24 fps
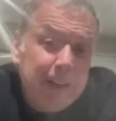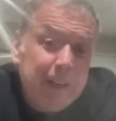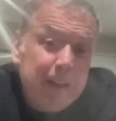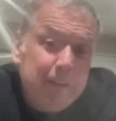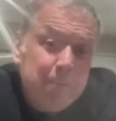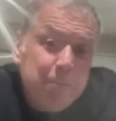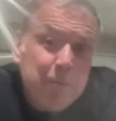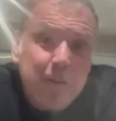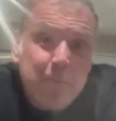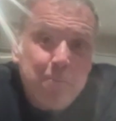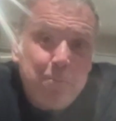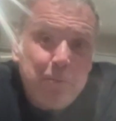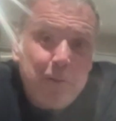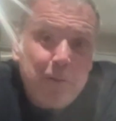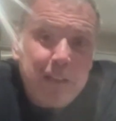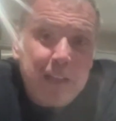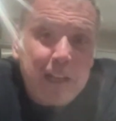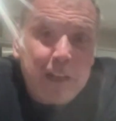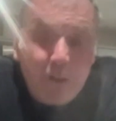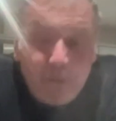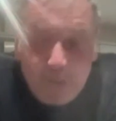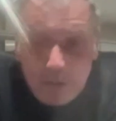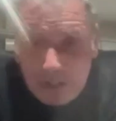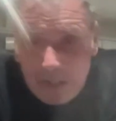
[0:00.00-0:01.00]
But
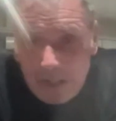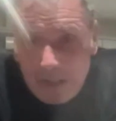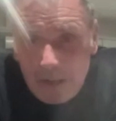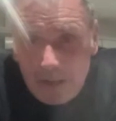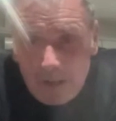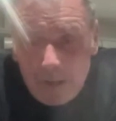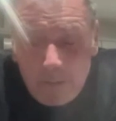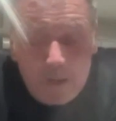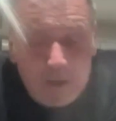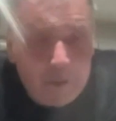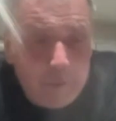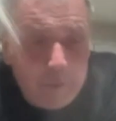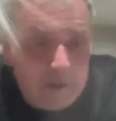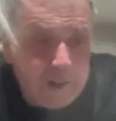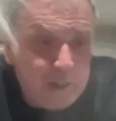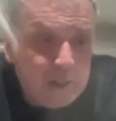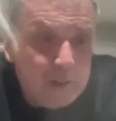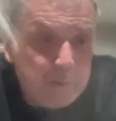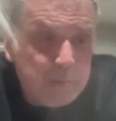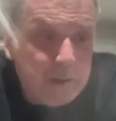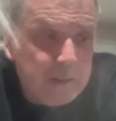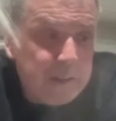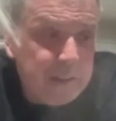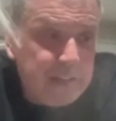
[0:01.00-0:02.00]
then obviously, like when you
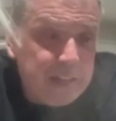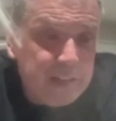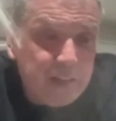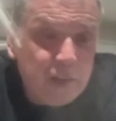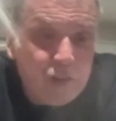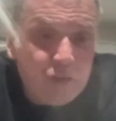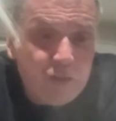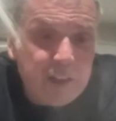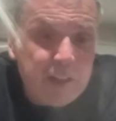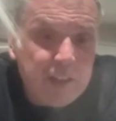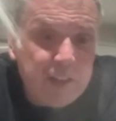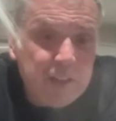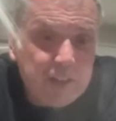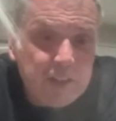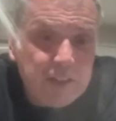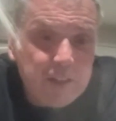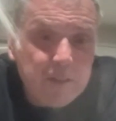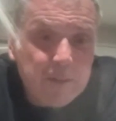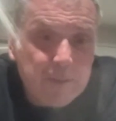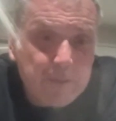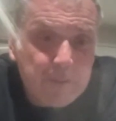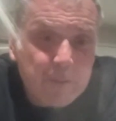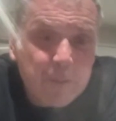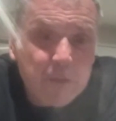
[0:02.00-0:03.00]
mentioned about the injuries,
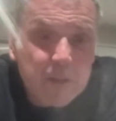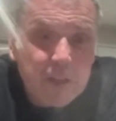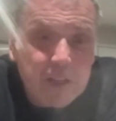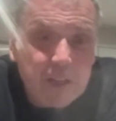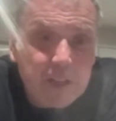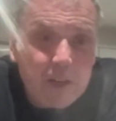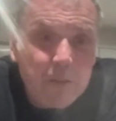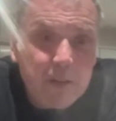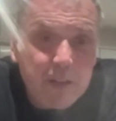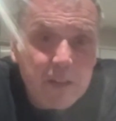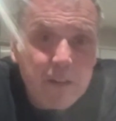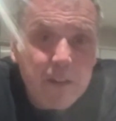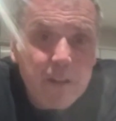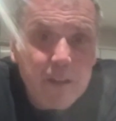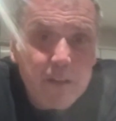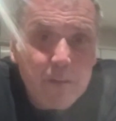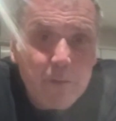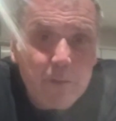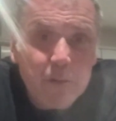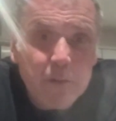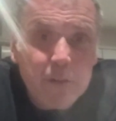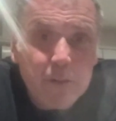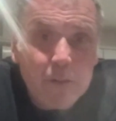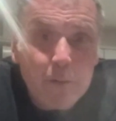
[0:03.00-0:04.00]
you know,
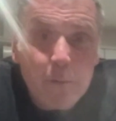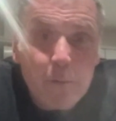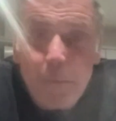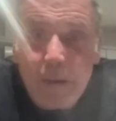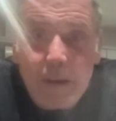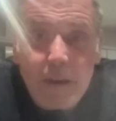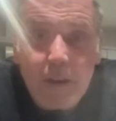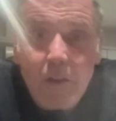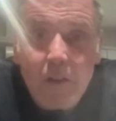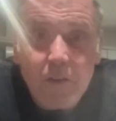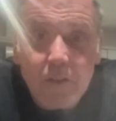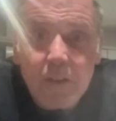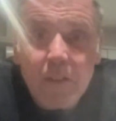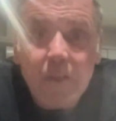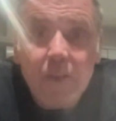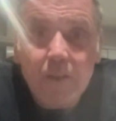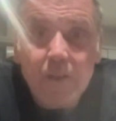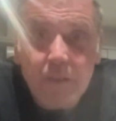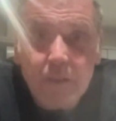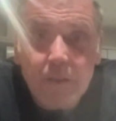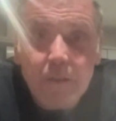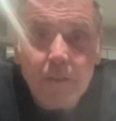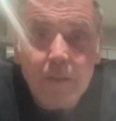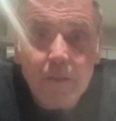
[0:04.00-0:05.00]
there were big
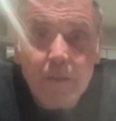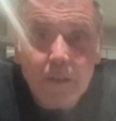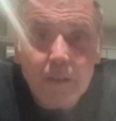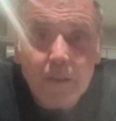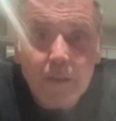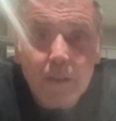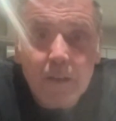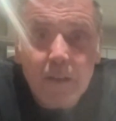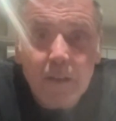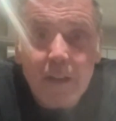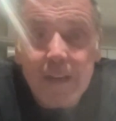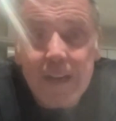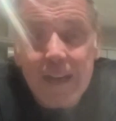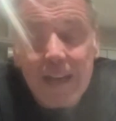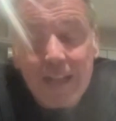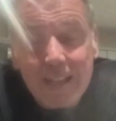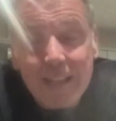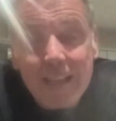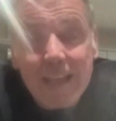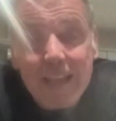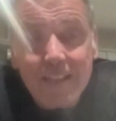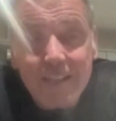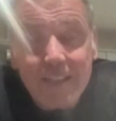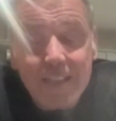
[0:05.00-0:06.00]
losses. And
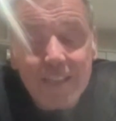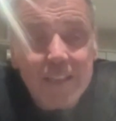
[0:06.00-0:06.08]
that's the